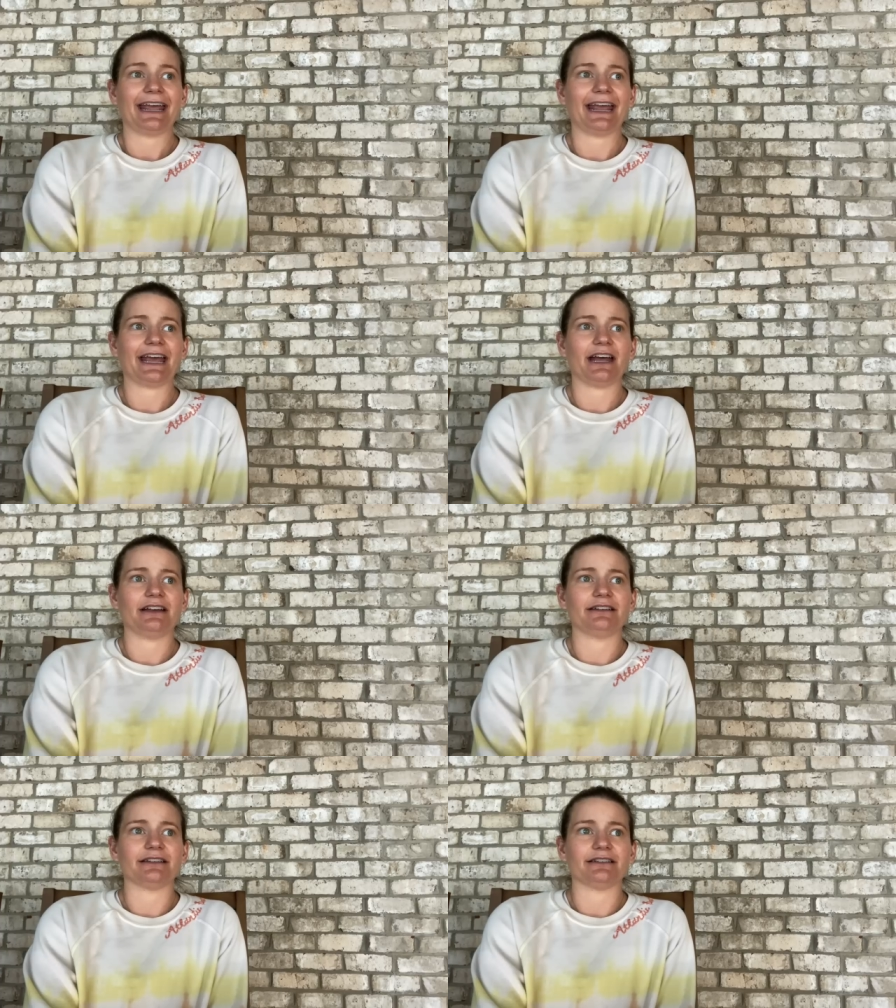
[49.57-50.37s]

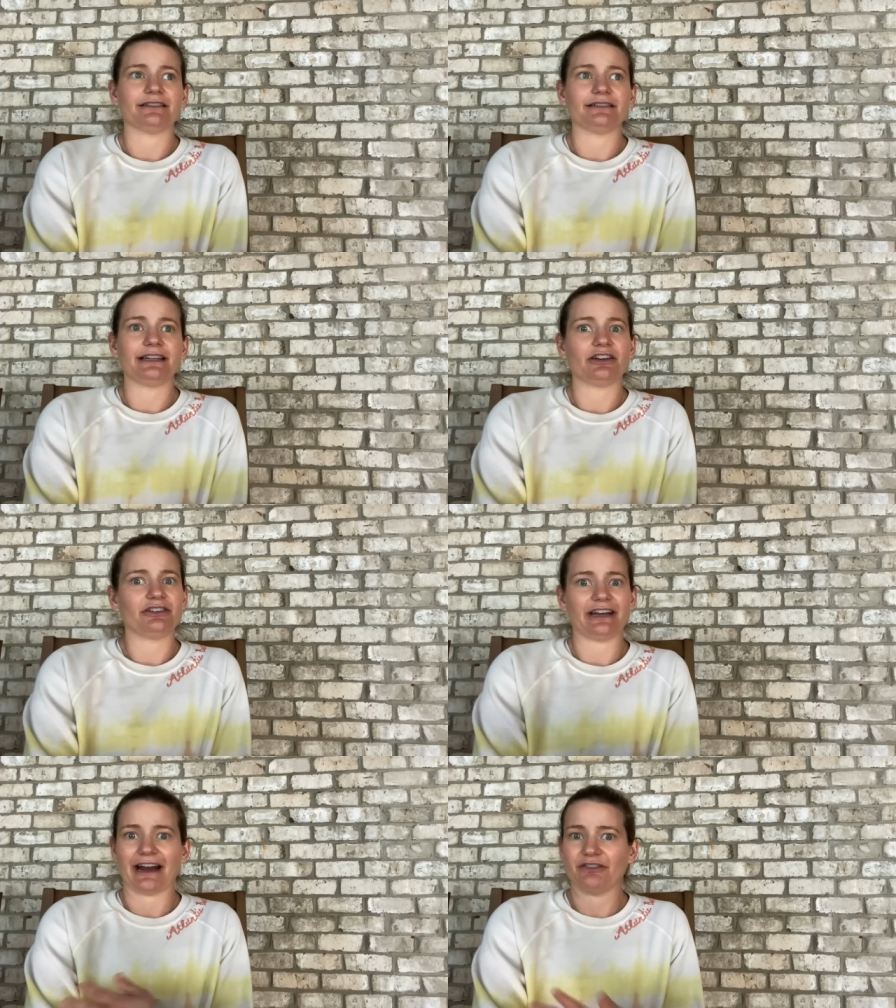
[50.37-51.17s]
And little
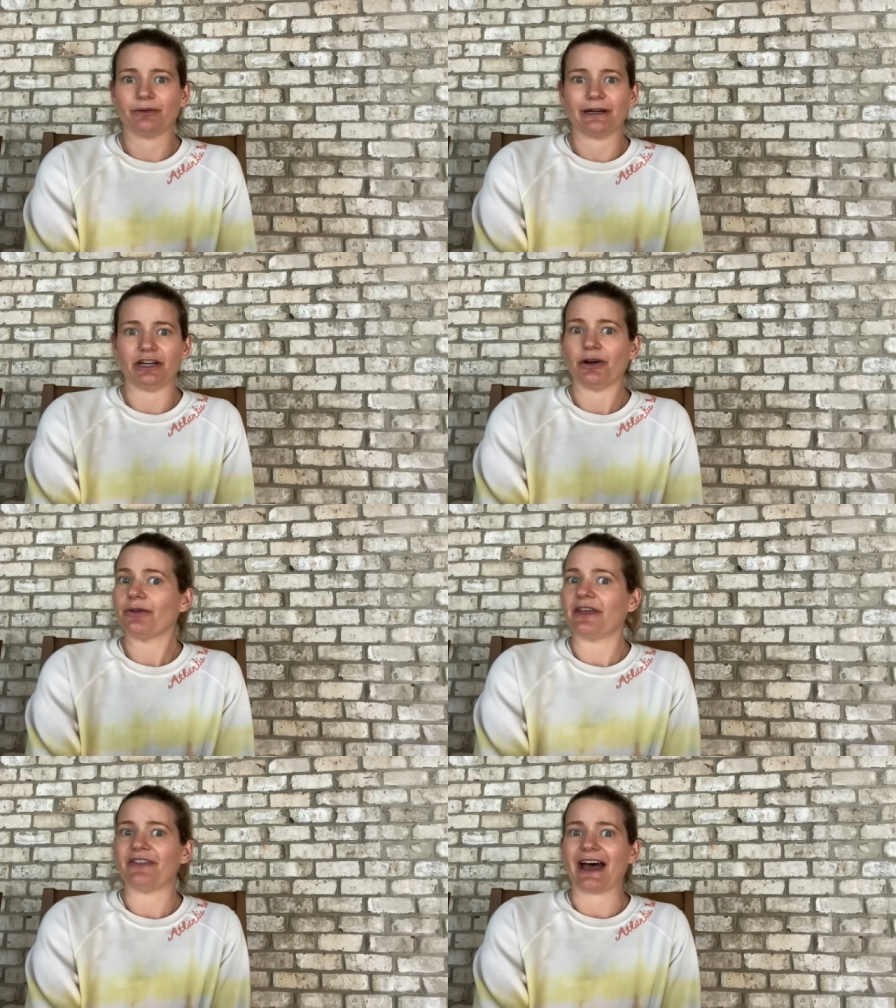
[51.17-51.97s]
did everyone know
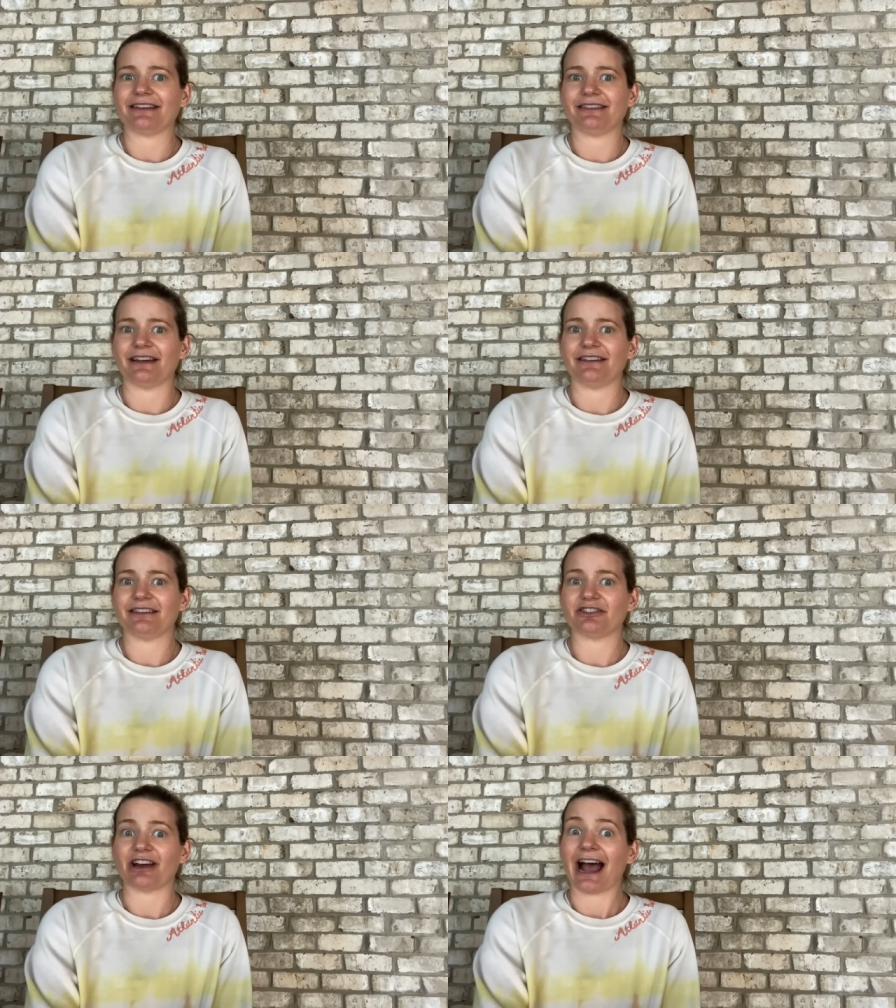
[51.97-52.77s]
that that's a
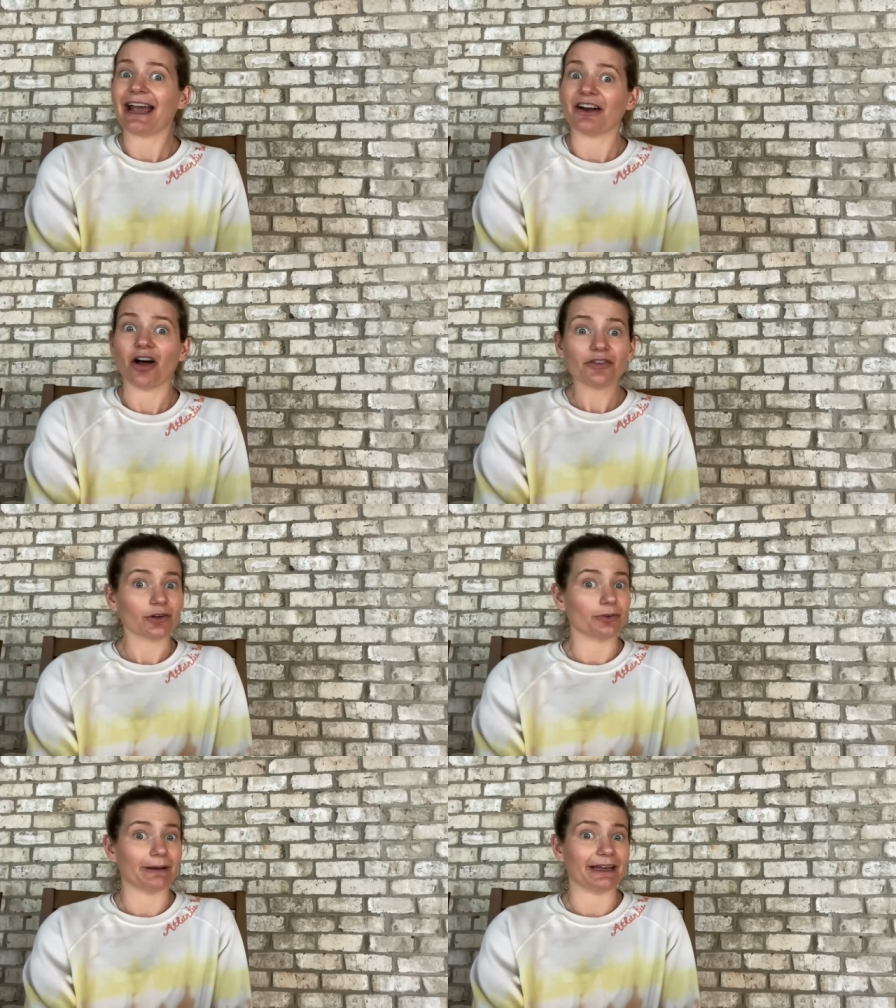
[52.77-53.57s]
decision I had
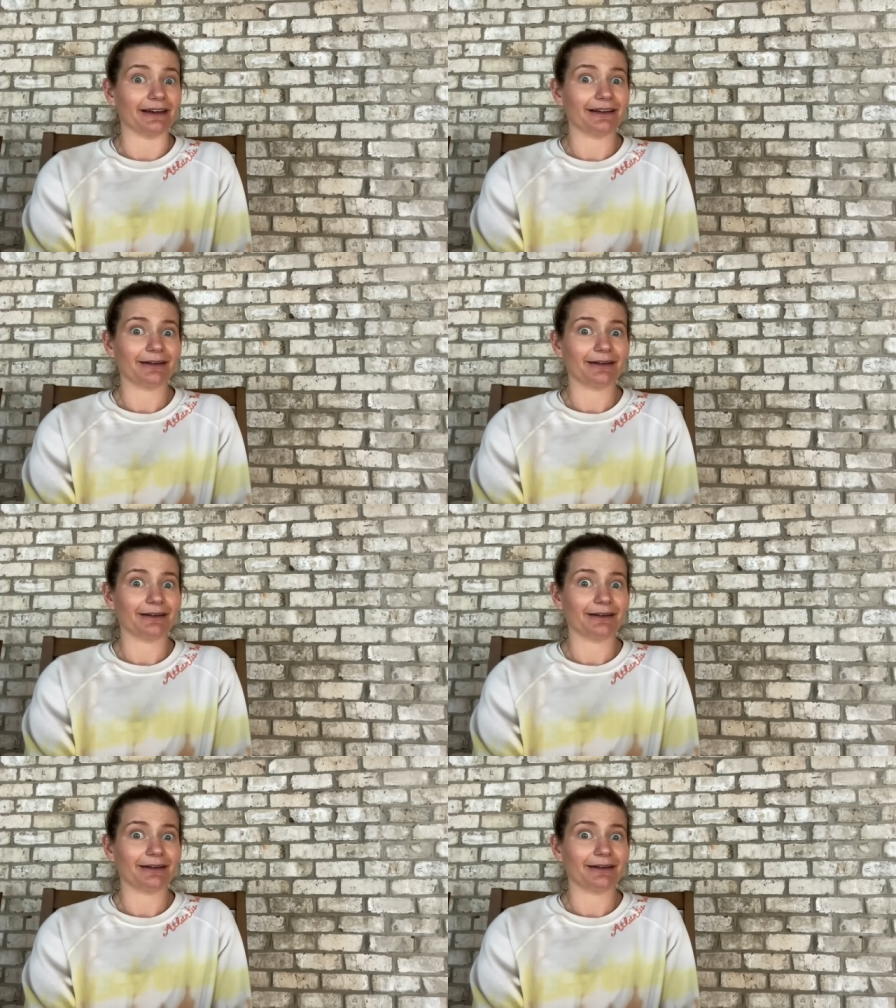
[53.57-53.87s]
also been